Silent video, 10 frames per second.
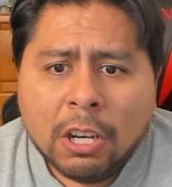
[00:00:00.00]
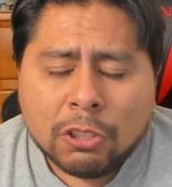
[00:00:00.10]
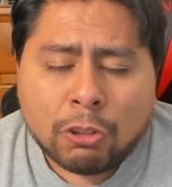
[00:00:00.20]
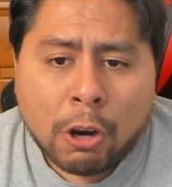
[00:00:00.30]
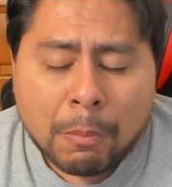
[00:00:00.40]

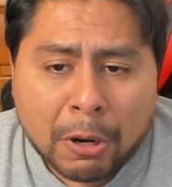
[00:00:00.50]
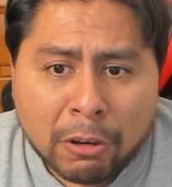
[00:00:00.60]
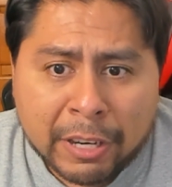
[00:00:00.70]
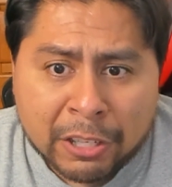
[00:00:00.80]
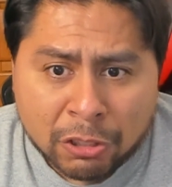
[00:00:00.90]
Joe
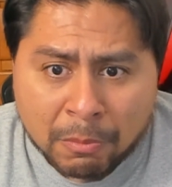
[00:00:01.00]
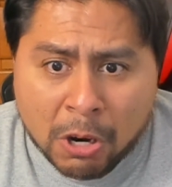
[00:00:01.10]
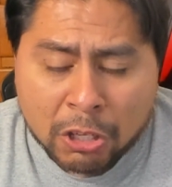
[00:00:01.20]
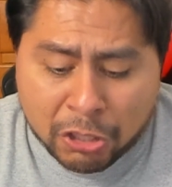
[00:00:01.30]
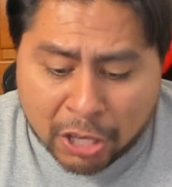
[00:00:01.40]
Burrow and
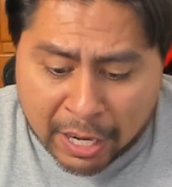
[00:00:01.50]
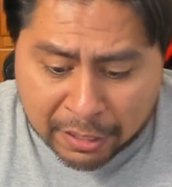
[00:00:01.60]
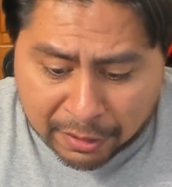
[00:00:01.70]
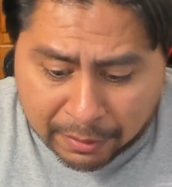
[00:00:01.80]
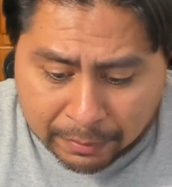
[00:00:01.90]
Ja'Marr
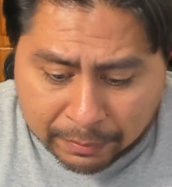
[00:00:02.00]
Chase.